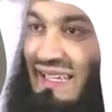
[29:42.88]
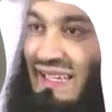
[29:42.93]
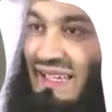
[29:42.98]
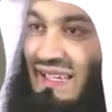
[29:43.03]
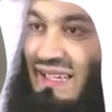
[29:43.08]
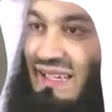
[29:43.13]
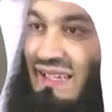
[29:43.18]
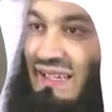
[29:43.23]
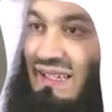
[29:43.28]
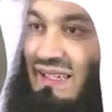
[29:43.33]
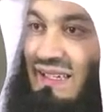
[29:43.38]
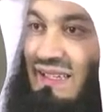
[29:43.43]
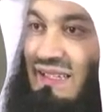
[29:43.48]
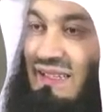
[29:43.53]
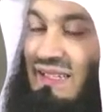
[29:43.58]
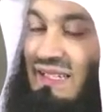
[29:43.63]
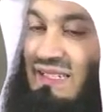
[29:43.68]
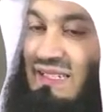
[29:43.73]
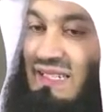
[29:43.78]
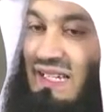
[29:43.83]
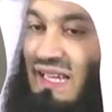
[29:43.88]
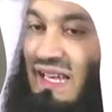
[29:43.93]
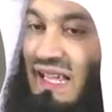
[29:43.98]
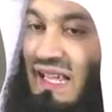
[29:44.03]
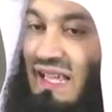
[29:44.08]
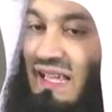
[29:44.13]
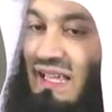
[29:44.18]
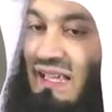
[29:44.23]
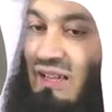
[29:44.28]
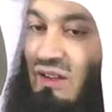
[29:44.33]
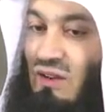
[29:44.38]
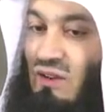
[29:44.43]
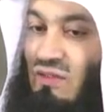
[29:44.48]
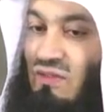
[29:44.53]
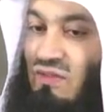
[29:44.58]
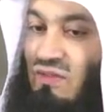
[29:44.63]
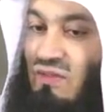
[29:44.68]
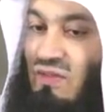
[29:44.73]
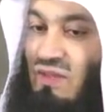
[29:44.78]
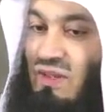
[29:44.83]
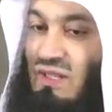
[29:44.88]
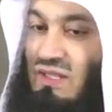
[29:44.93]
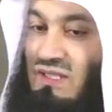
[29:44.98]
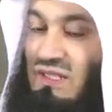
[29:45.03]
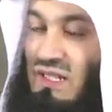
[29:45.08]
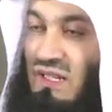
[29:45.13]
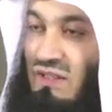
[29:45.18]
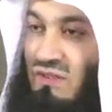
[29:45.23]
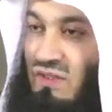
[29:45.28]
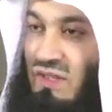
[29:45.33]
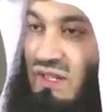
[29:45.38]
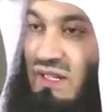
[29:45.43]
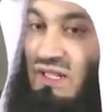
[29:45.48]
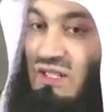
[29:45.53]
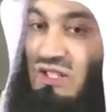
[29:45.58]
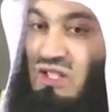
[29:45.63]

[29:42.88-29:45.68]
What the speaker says: the delay of delivering